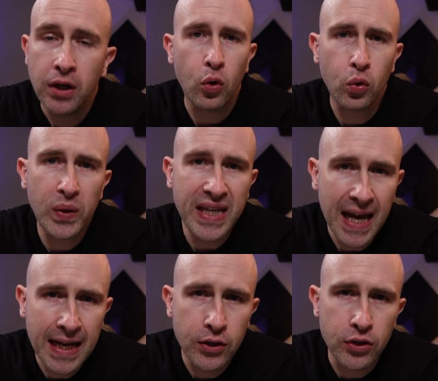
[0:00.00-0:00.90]
All we
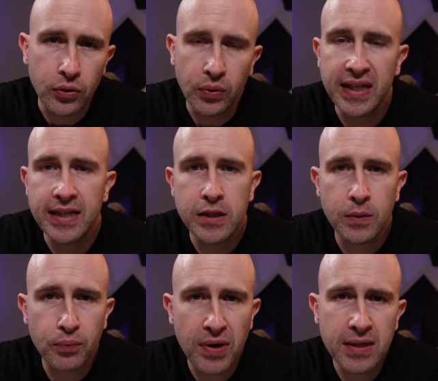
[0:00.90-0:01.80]
can do is
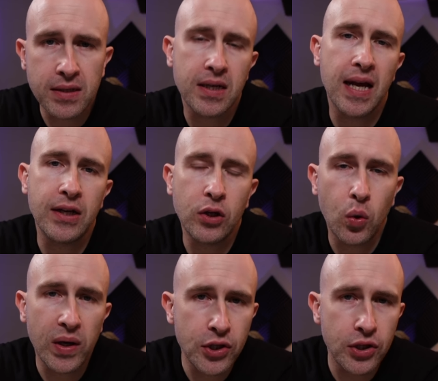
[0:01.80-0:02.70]
press and
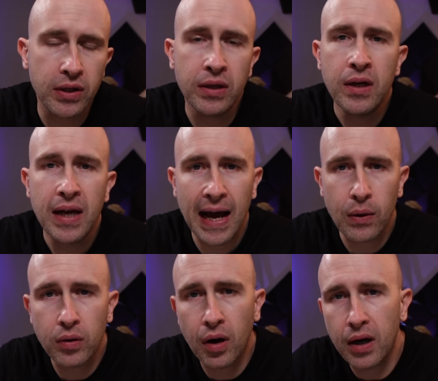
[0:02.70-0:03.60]
question
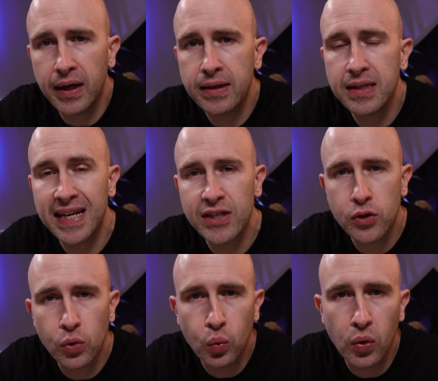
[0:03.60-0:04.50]
our client as
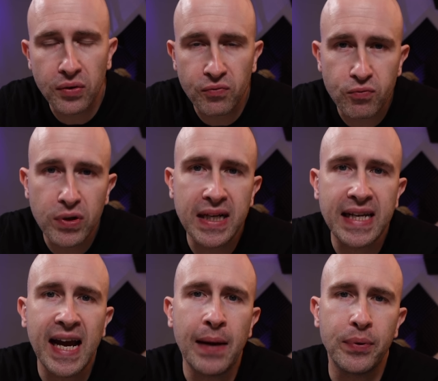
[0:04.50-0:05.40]
to what really
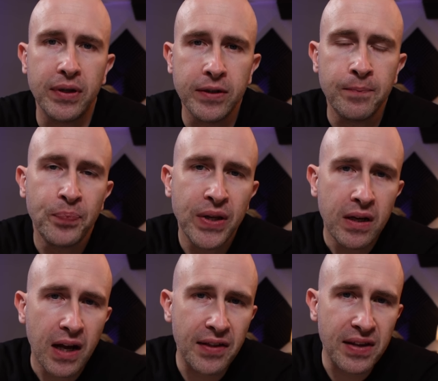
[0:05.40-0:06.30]
happened,
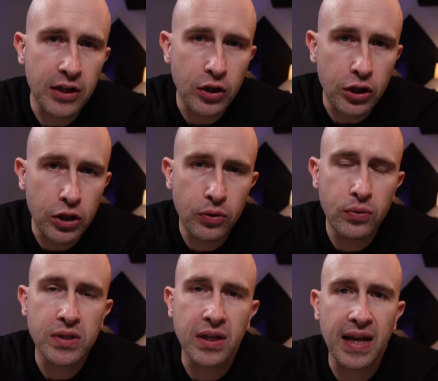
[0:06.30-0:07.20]
and then
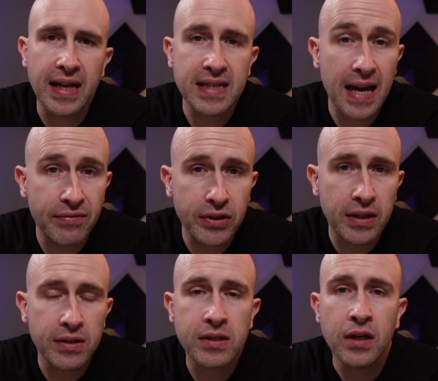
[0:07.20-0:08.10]
use that
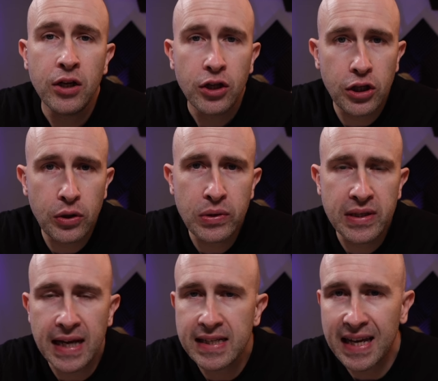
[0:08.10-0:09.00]
evidence, use
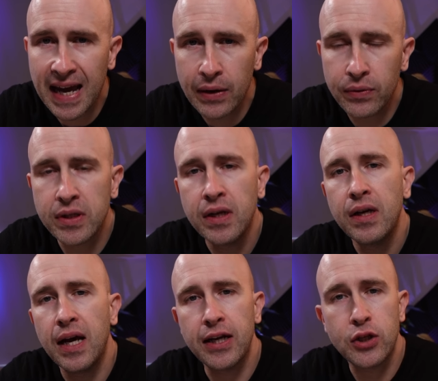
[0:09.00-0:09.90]
that account,
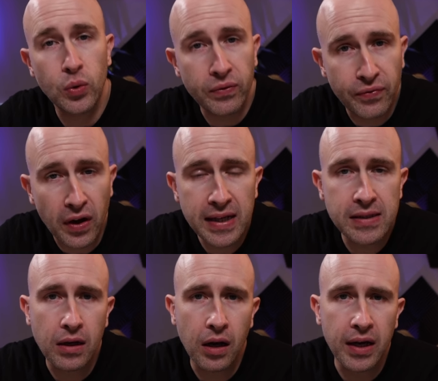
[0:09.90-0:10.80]
and to
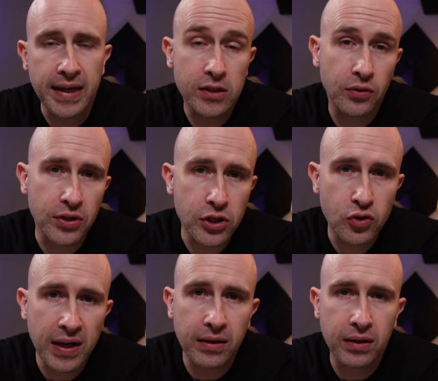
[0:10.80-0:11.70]
advise a client on the
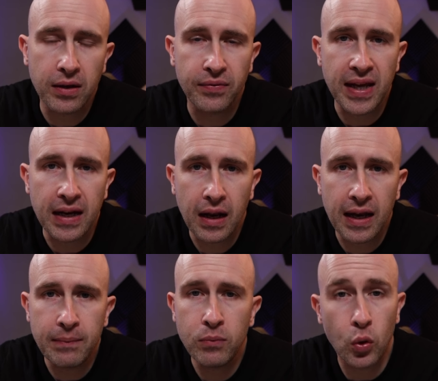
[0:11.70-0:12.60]
strength of their
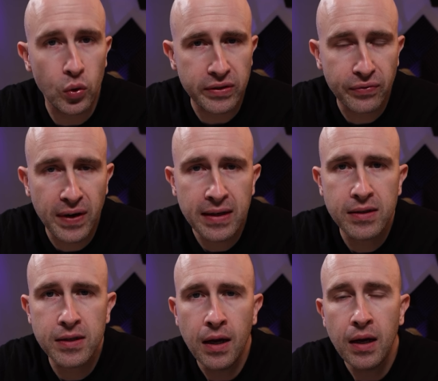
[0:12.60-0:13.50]
claim or
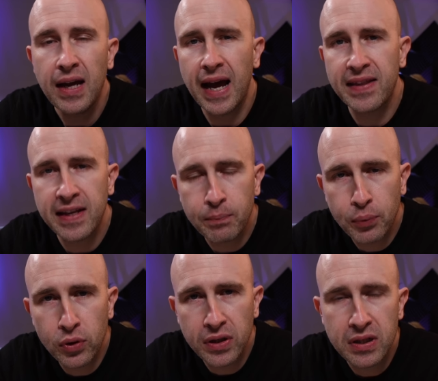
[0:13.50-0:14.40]
defence, and then
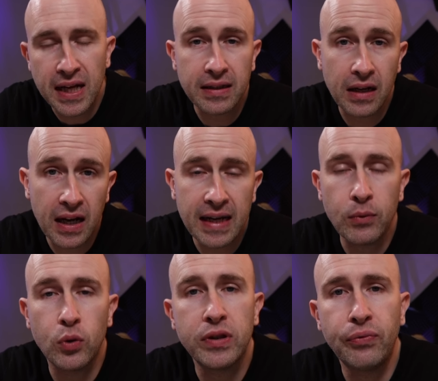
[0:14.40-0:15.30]
put that
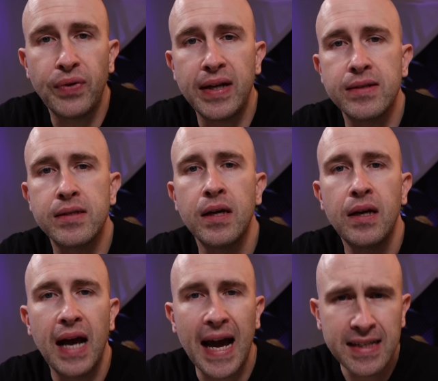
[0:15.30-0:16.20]
claim or defence
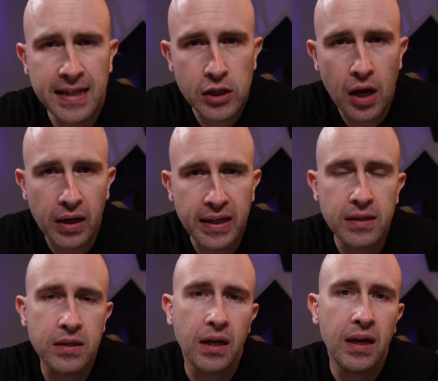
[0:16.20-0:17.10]
at its
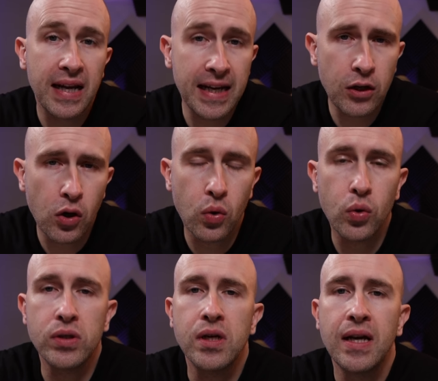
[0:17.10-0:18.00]
highest in
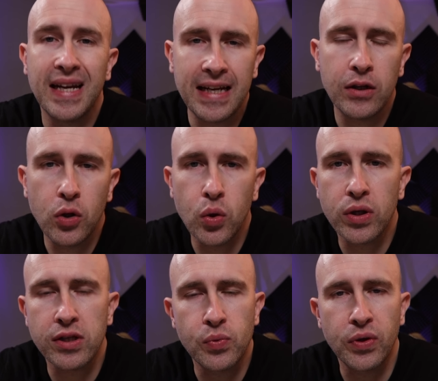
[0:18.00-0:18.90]
court in
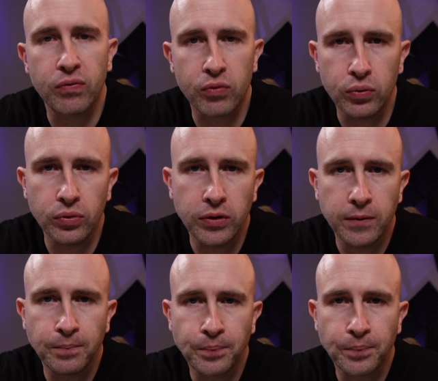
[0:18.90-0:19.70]
accordance with the rules.